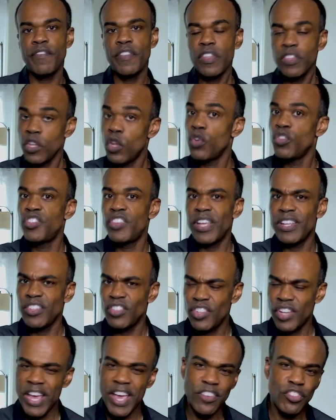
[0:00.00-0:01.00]
you know,
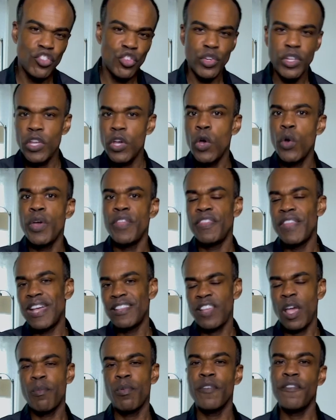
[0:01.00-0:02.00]
jazz trio and that
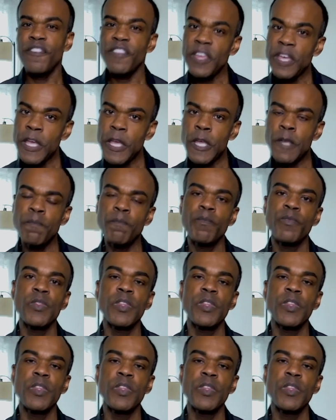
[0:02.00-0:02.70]
type of thing,